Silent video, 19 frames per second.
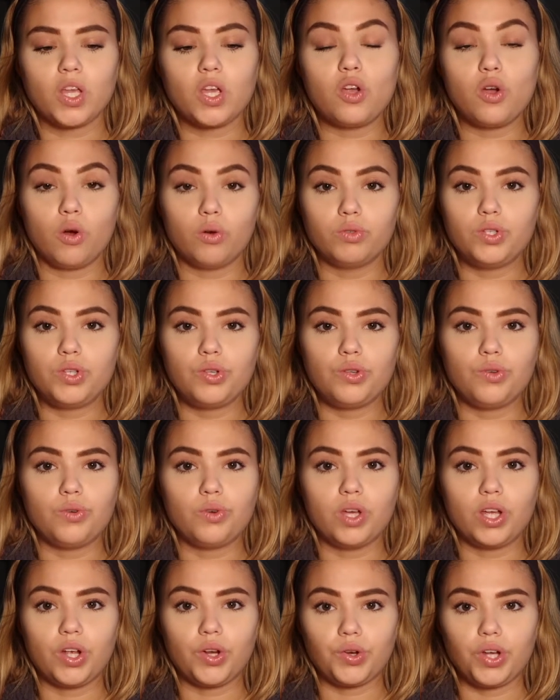go-to
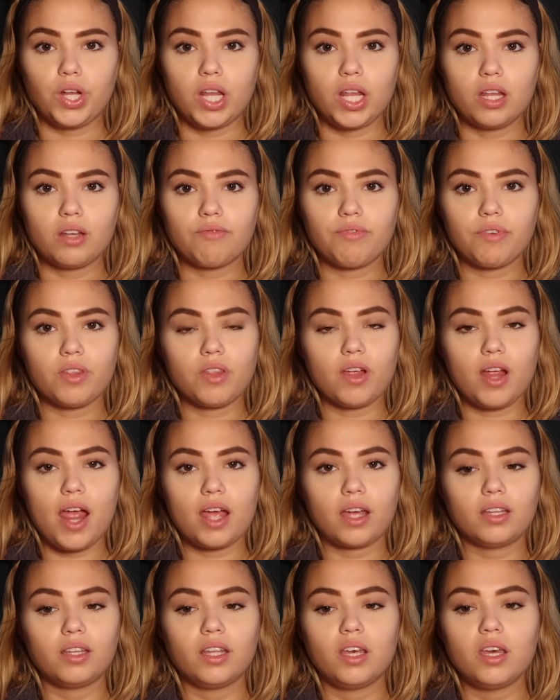ingredient for their
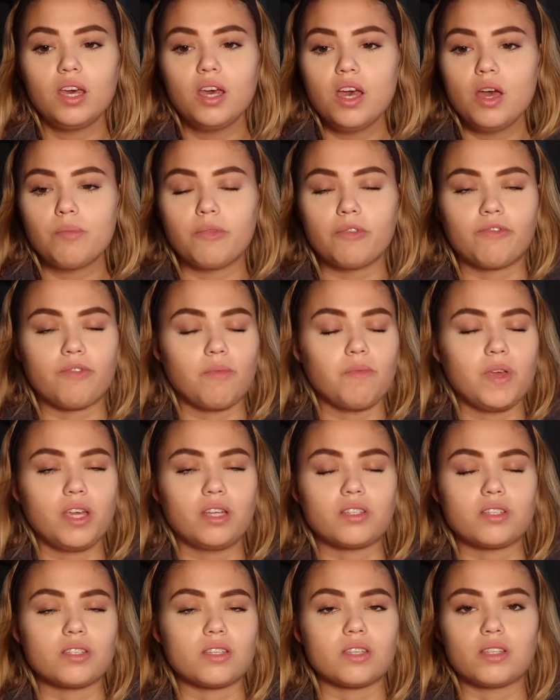acne, but for me
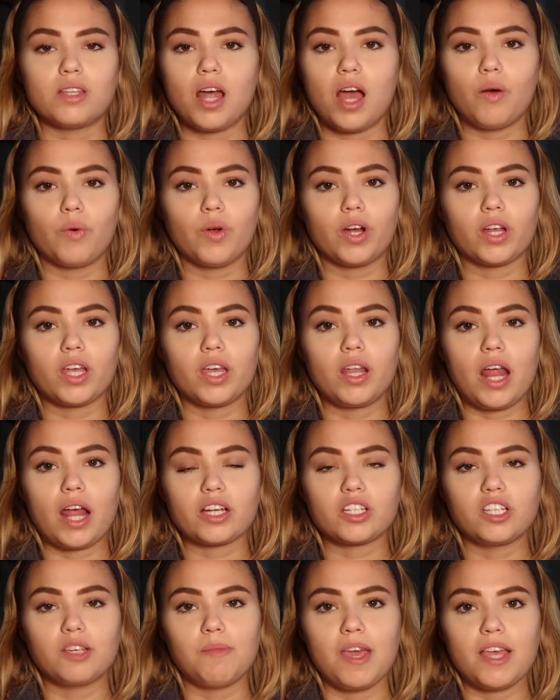it just does not work. It
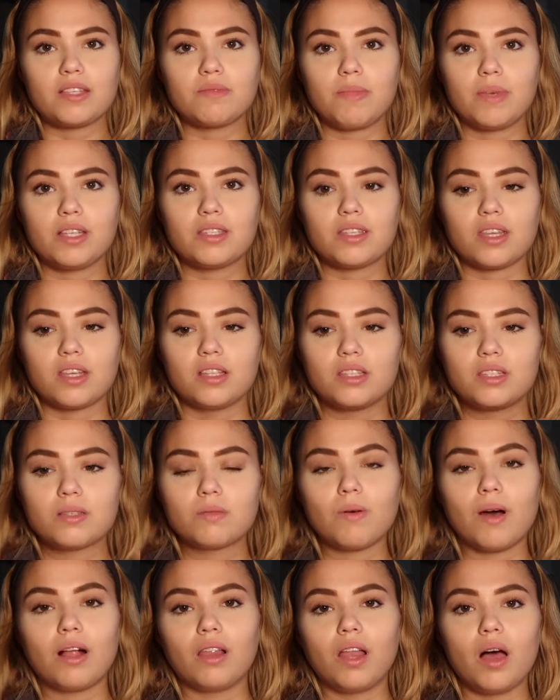actually makes my skin
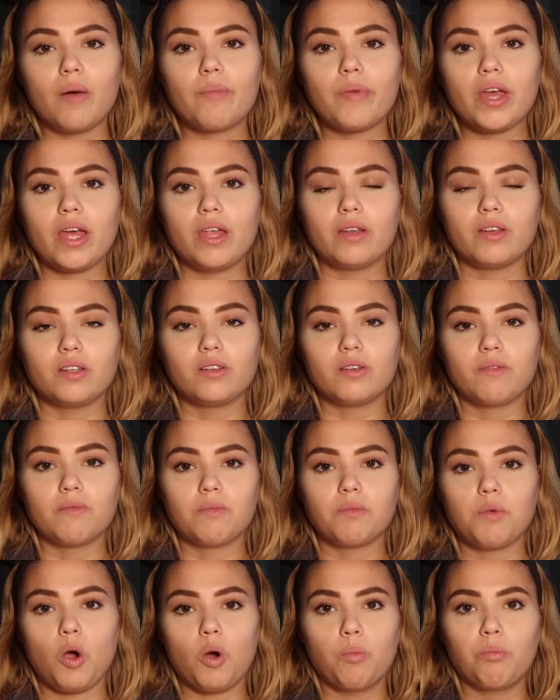swell up and
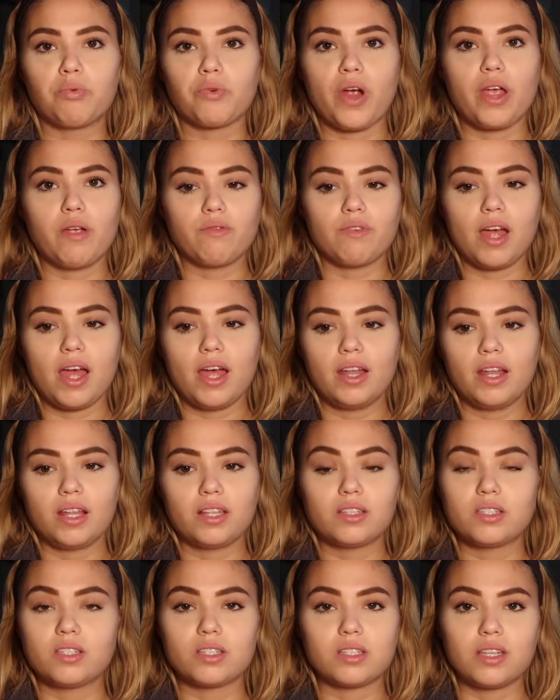go bright red.
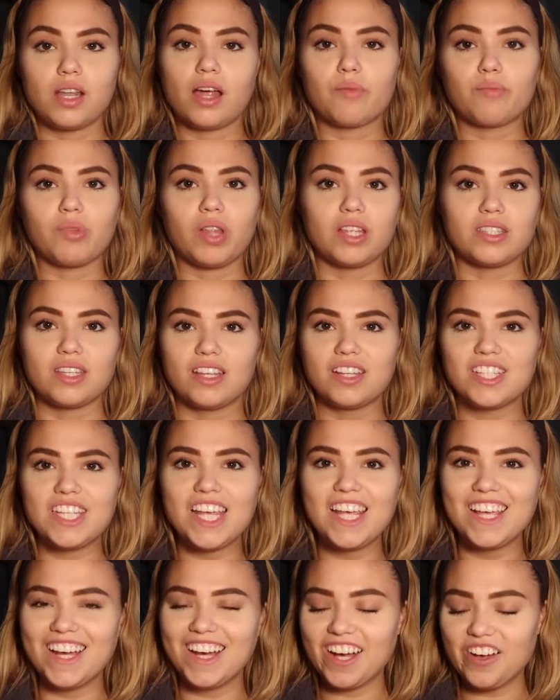It's just not pleasant.
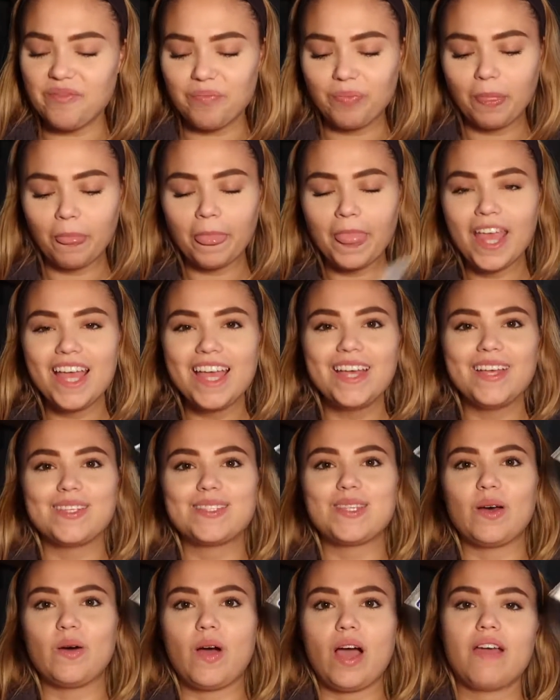
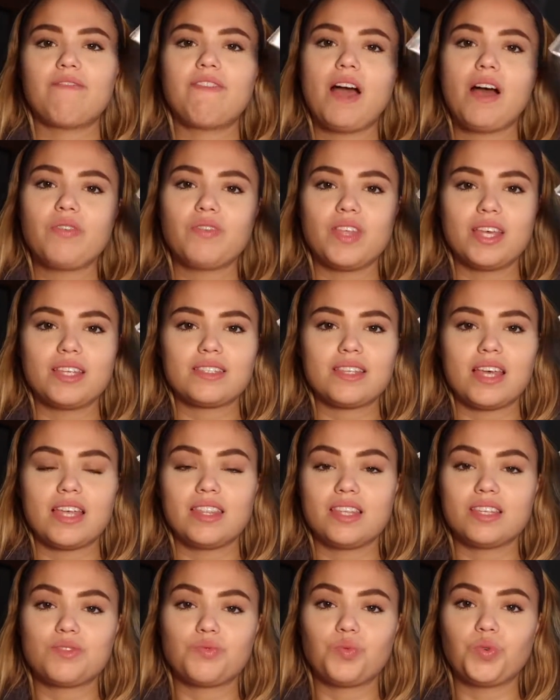So I found this,
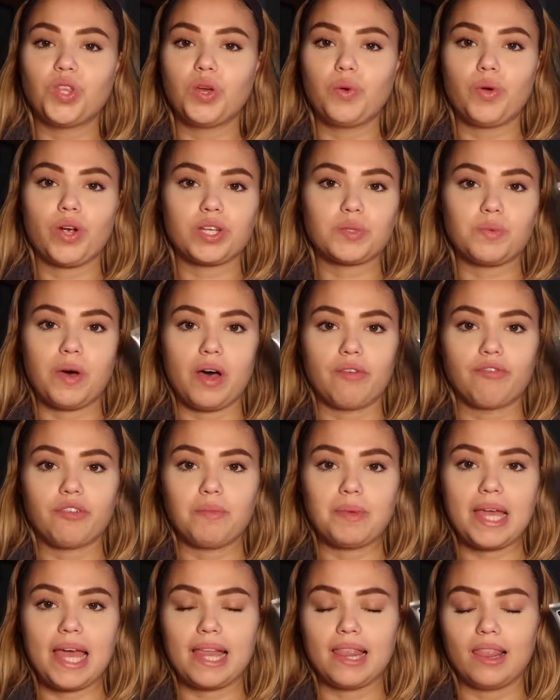and this really works well
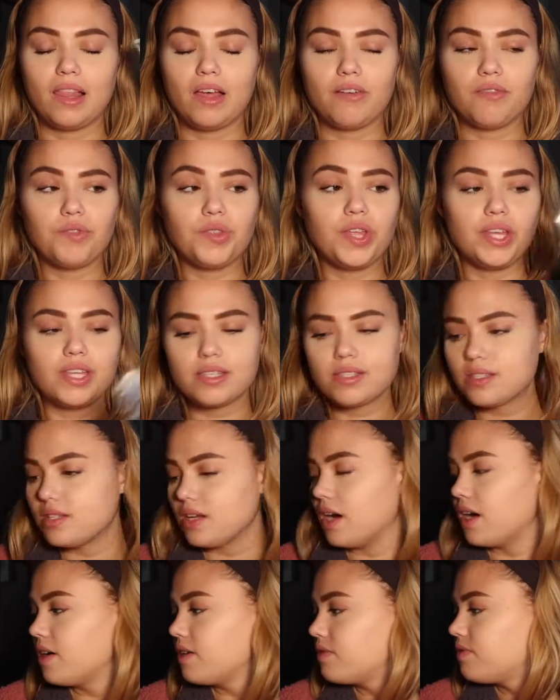for me. I love this
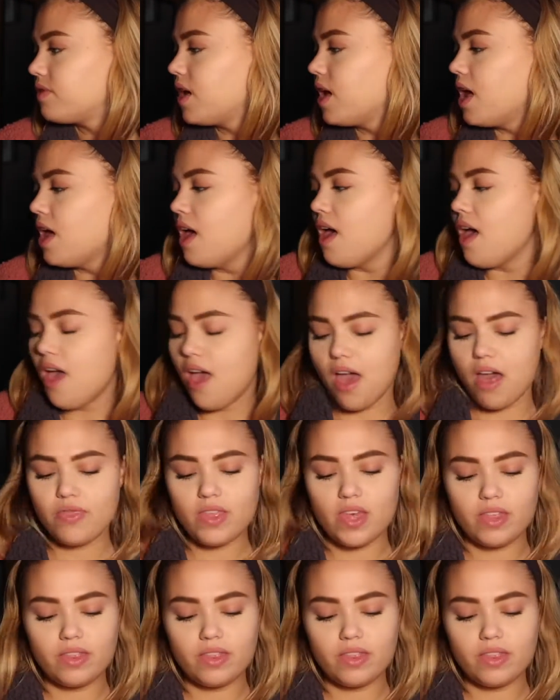stuff. And